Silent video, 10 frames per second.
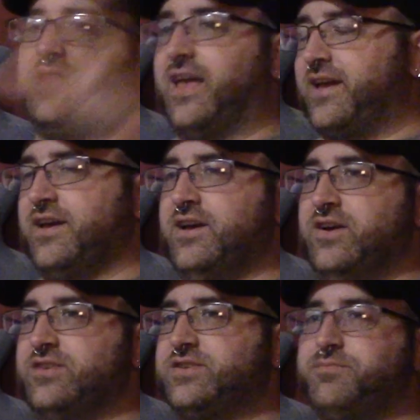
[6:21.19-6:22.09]
like
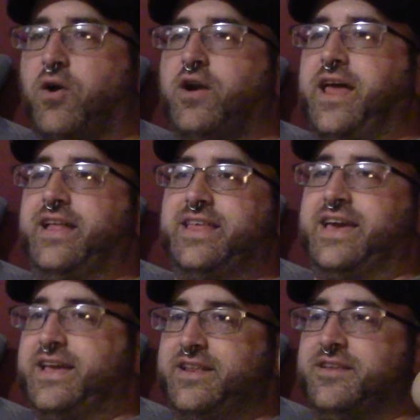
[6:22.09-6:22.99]
smart
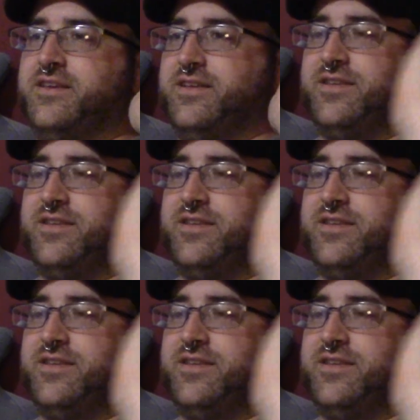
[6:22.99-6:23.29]
alien,